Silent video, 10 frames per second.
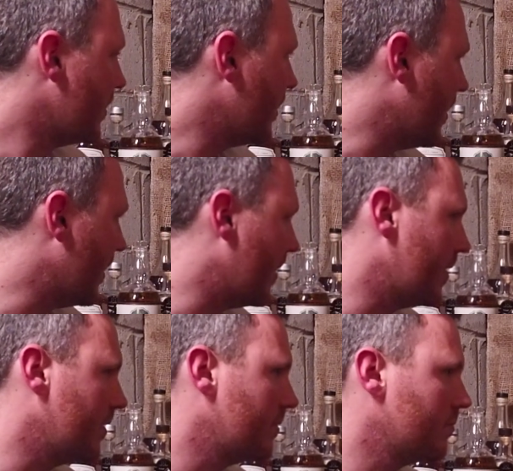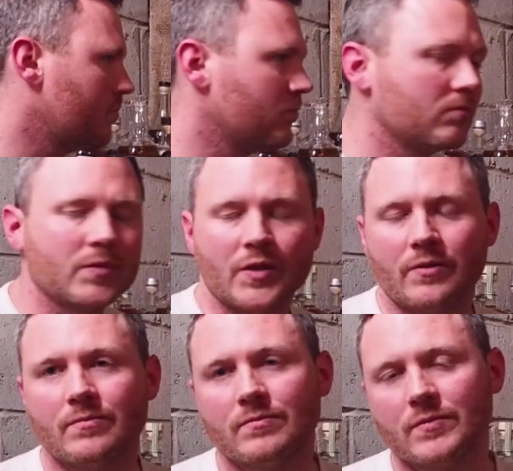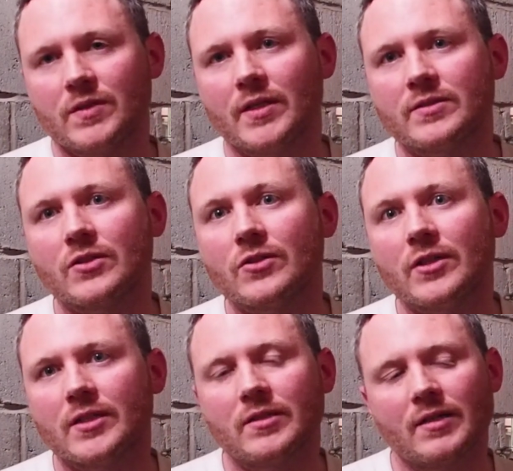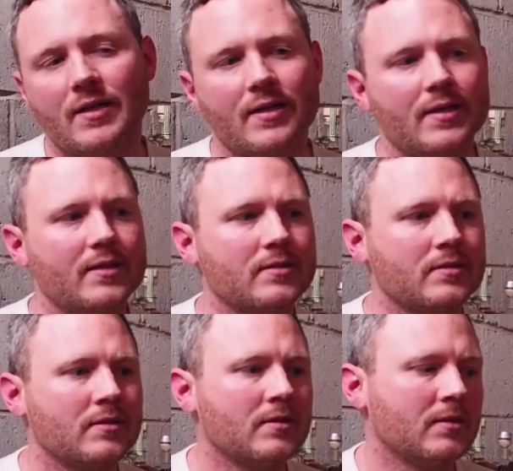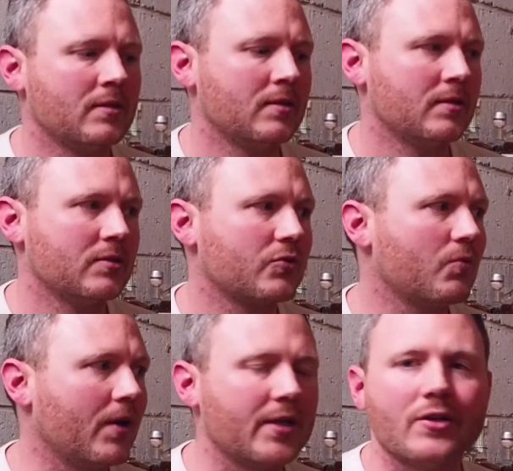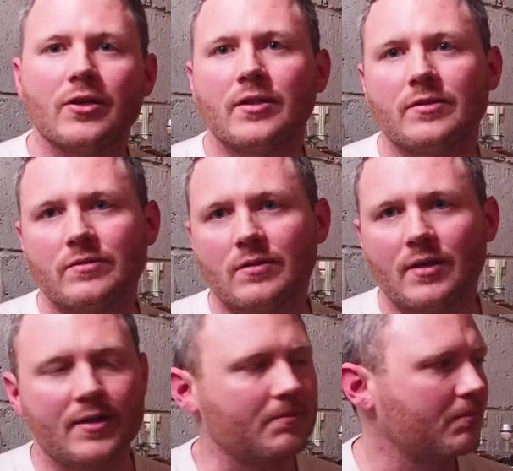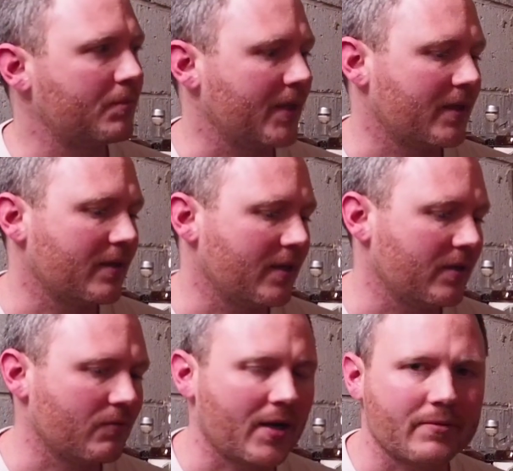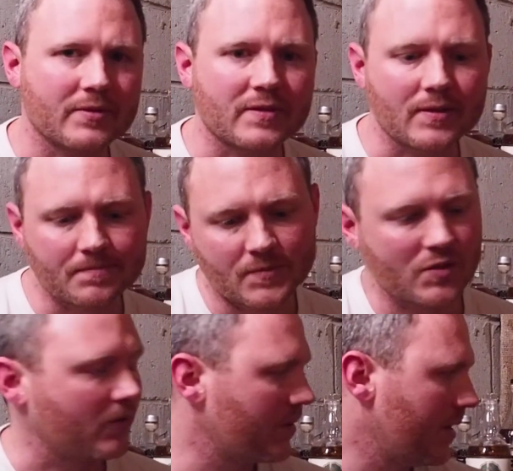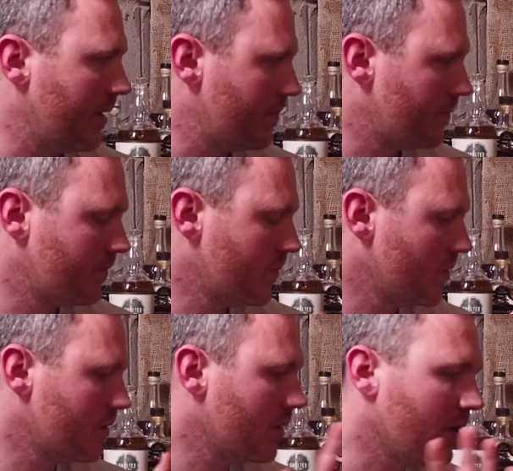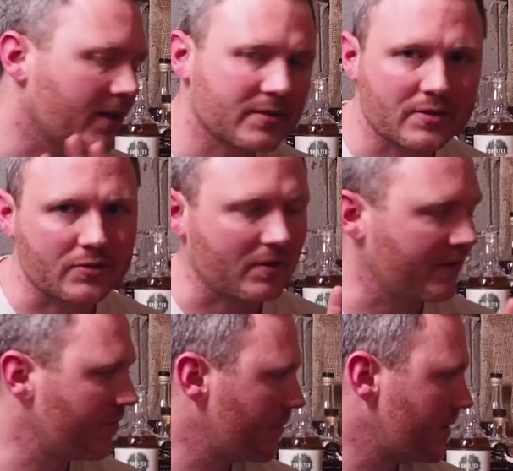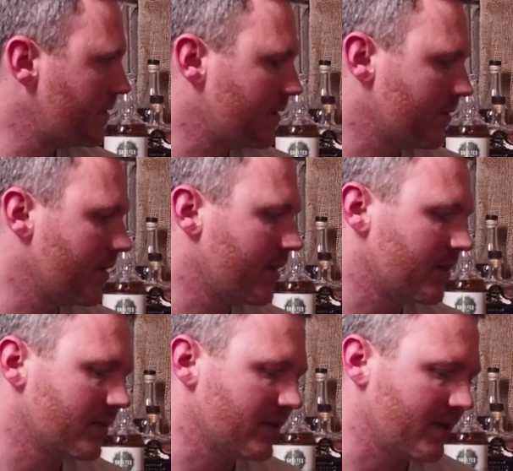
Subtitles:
It's a good, it's quite a good big Canadian rye whiskey. So lots to try from the distillery, and